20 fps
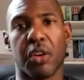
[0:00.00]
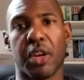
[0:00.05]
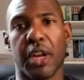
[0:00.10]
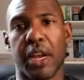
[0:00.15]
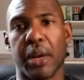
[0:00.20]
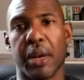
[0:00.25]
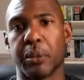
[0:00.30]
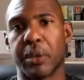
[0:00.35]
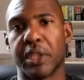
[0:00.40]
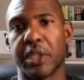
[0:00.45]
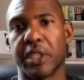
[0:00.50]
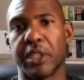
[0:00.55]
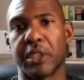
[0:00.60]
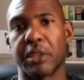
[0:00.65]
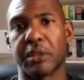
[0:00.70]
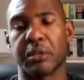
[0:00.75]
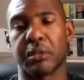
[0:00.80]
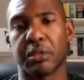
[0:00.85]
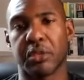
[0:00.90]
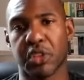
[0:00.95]
and we
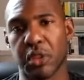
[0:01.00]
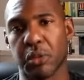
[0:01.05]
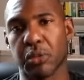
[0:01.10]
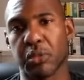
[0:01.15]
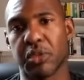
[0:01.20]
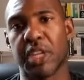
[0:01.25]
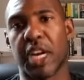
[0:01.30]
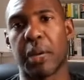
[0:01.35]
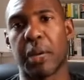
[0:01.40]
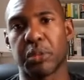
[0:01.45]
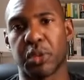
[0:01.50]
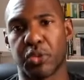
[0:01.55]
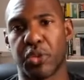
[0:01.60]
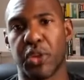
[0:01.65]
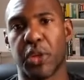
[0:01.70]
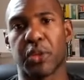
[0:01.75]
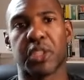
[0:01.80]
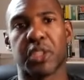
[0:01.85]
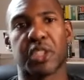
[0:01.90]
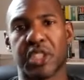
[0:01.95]
sometimes
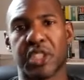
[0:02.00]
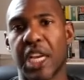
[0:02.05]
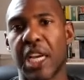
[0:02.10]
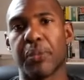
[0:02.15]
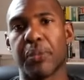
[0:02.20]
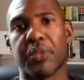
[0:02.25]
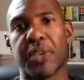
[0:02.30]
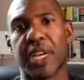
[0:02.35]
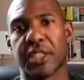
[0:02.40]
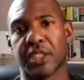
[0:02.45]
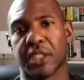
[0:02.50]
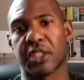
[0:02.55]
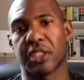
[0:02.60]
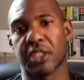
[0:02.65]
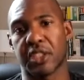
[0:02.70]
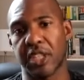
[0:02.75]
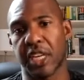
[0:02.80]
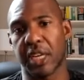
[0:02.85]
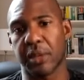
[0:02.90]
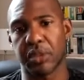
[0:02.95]
feel the same things at the
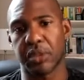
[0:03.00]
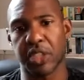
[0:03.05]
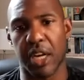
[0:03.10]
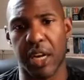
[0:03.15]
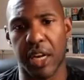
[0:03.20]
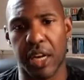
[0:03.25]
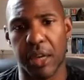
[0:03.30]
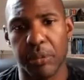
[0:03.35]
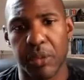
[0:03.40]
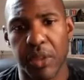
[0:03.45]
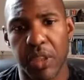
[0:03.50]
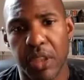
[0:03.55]
same time.